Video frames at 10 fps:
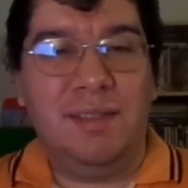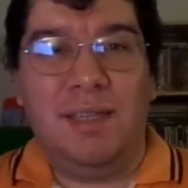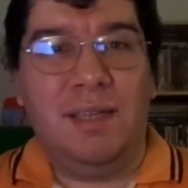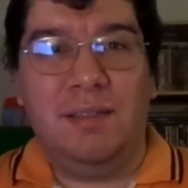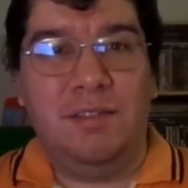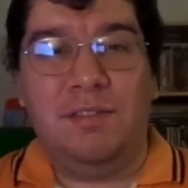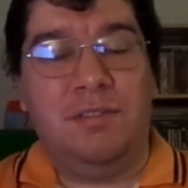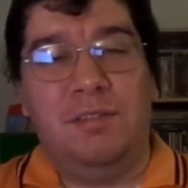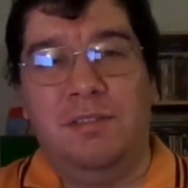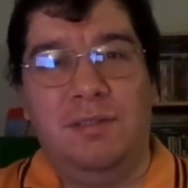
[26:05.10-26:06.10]
Yeah,
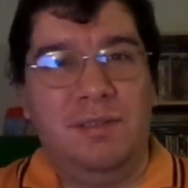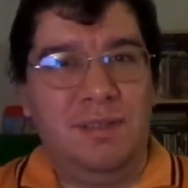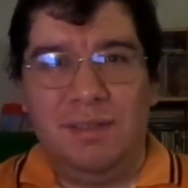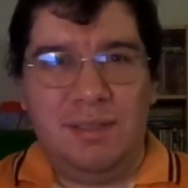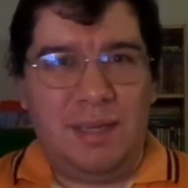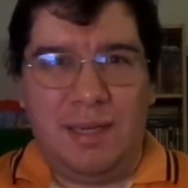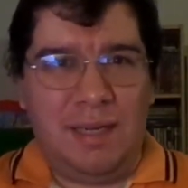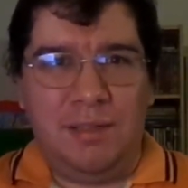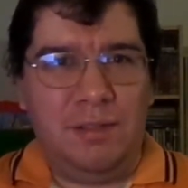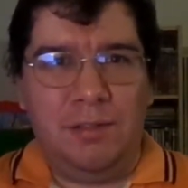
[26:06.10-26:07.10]

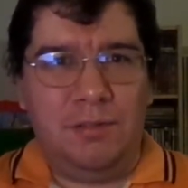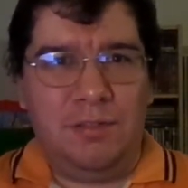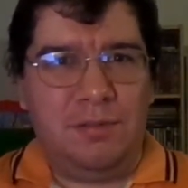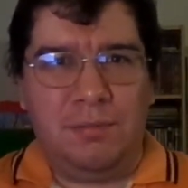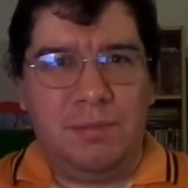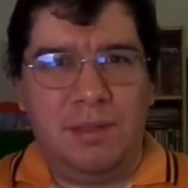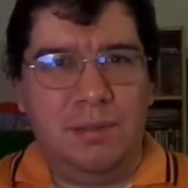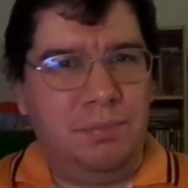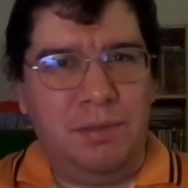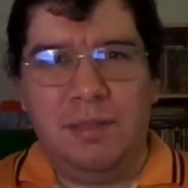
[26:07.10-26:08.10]
I know, they're just
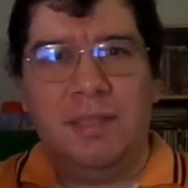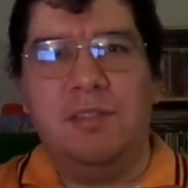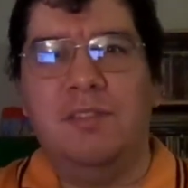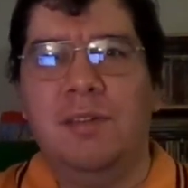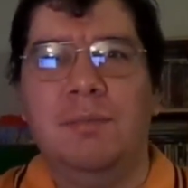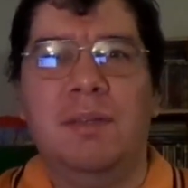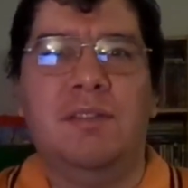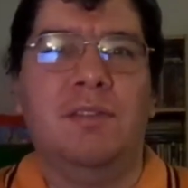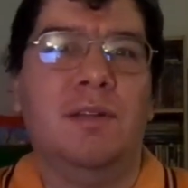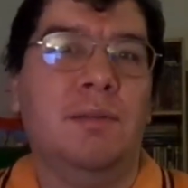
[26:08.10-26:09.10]
completely dumb
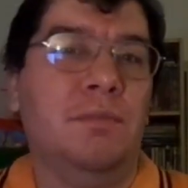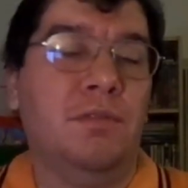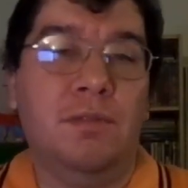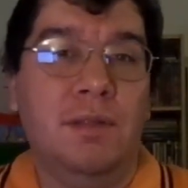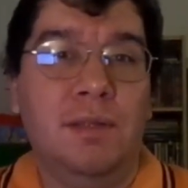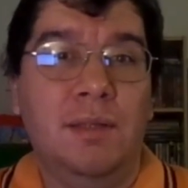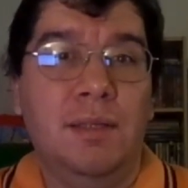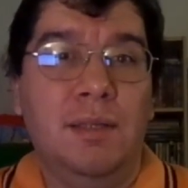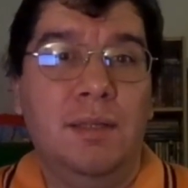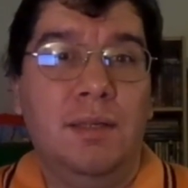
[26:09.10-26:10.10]
at times.
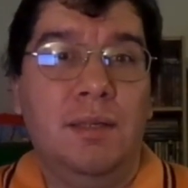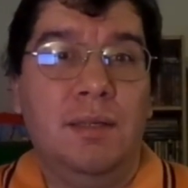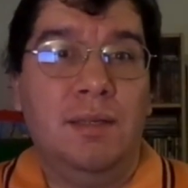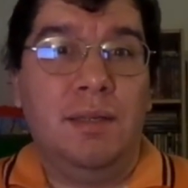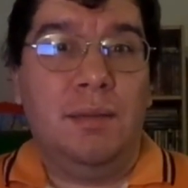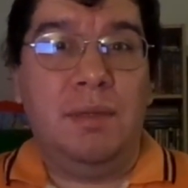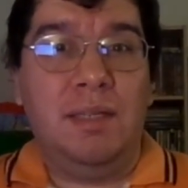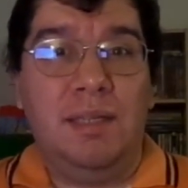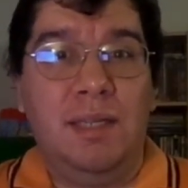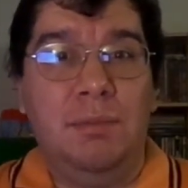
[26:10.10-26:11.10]
I
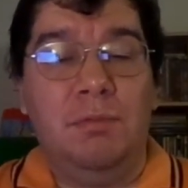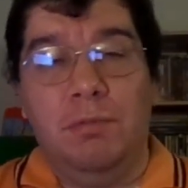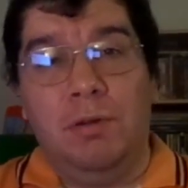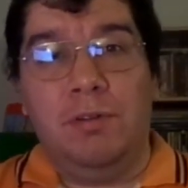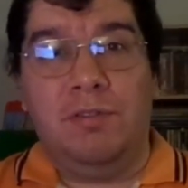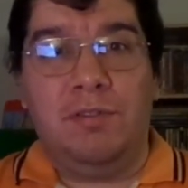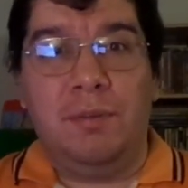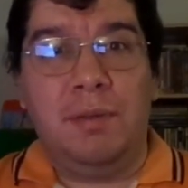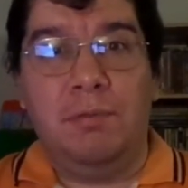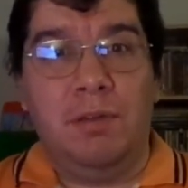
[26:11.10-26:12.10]
mean, even worse,
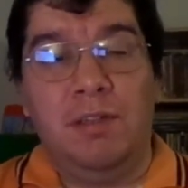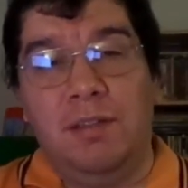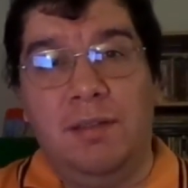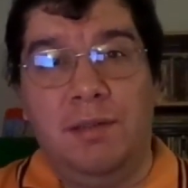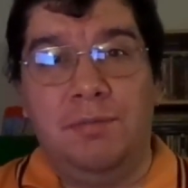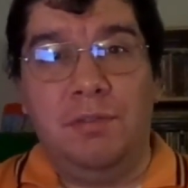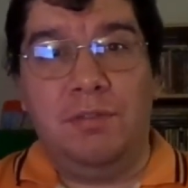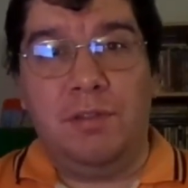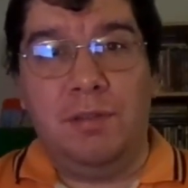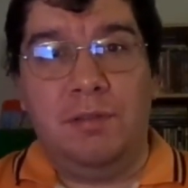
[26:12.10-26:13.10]
I mean, one of the
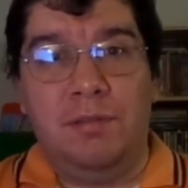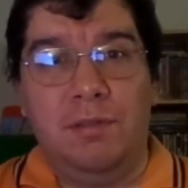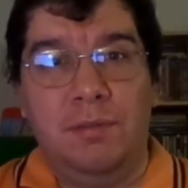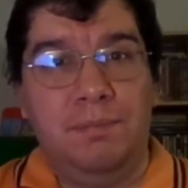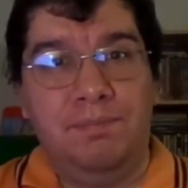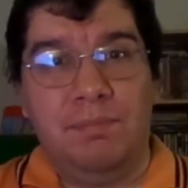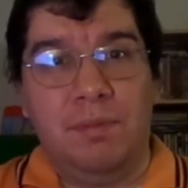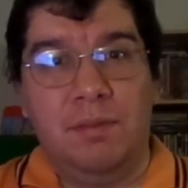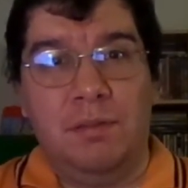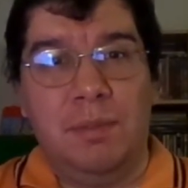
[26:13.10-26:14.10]
nephews started to
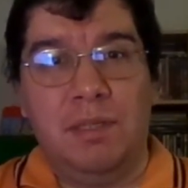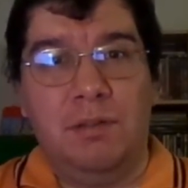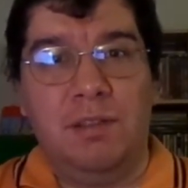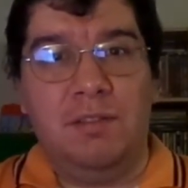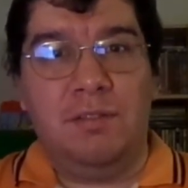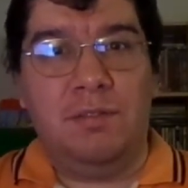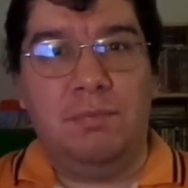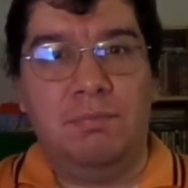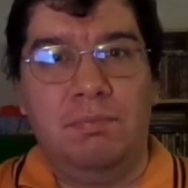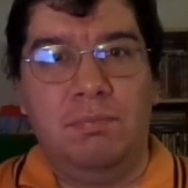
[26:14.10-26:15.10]
make all
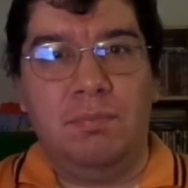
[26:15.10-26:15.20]
these